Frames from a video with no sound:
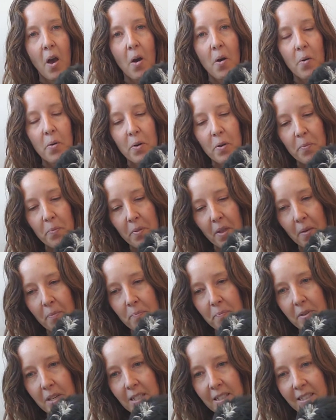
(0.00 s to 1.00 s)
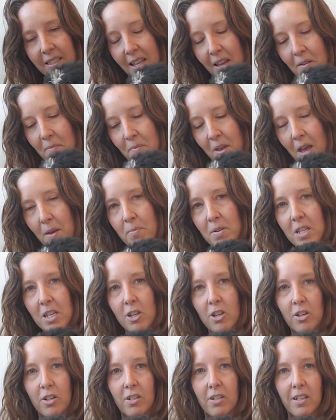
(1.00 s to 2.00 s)
Well, Miss Ebony
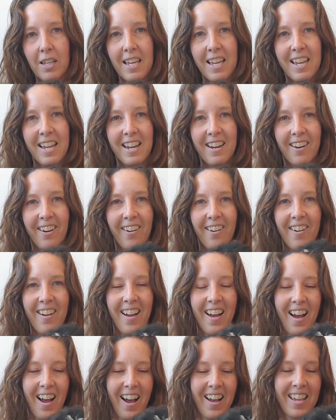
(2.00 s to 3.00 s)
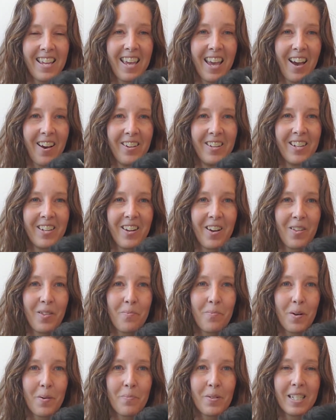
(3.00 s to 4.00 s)
Girl here, I counted all the
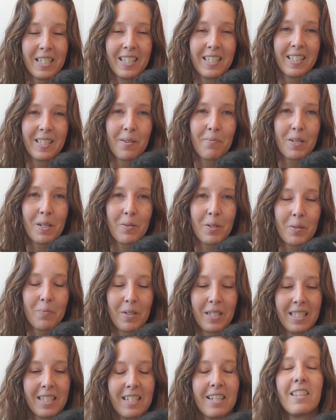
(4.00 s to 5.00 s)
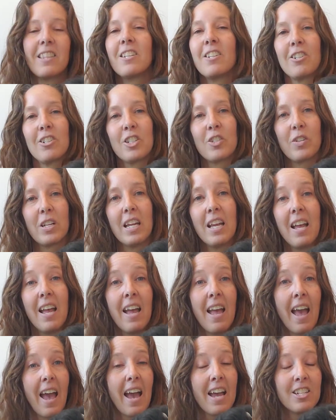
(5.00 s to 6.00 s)
puppies and somebody was missing in the nursery,
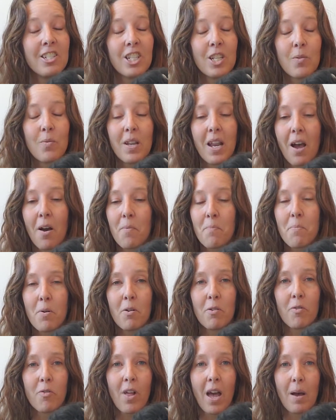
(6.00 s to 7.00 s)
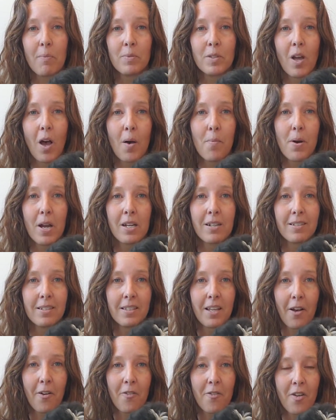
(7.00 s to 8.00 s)
and she went out both flaps all by
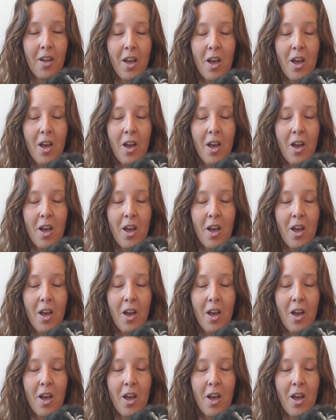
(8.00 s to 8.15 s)
herself.